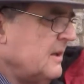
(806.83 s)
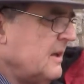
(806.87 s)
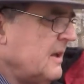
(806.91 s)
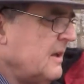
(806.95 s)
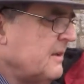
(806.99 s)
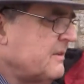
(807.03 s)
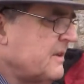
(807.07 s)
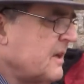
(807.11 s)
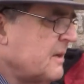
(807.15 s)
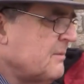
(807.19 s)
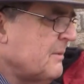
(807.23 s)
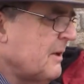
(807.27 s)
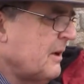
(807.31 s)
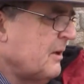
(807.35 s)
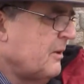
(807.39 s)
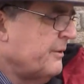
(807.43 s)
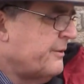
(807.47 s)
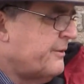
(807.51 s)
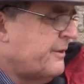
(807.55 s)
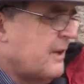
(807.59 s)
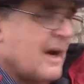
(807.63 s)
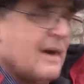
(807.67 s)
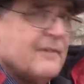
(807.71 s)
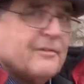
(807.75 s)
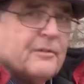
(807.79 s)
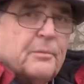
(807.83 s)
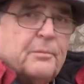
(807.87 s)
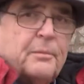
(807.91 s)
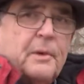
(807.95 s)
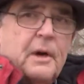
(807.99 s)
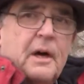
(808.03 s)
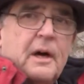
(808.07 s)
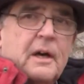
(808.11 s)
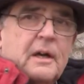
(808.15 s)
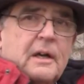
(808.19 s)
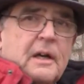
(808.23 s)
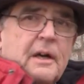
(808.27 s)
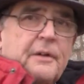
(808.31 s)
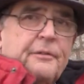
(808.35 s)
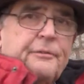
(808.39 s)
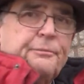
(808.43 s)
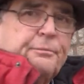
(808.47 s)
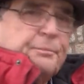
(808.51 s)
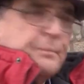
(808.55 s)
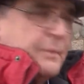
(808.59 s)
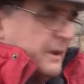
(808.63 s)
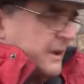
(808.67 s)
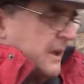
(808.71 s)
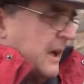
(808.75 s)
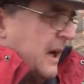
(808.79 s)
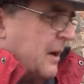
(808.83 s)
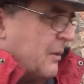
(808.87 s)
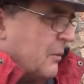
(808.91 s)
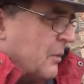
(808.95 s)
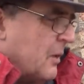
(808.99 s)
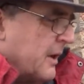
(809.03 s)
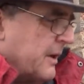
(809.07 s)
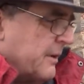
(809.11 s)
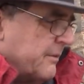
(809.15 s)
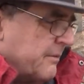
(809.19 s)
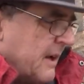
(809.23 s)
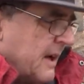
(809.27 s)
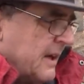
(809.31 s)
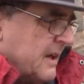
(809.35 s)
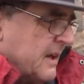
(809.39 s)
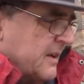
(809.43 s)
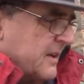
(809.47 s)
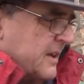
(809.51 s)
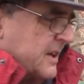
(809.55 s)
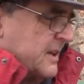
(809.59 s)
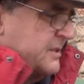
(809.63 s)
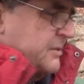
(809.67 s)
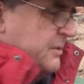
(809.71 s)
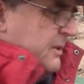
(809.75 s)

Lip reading: I'll take my little travel mug and I'll put the hot water right in this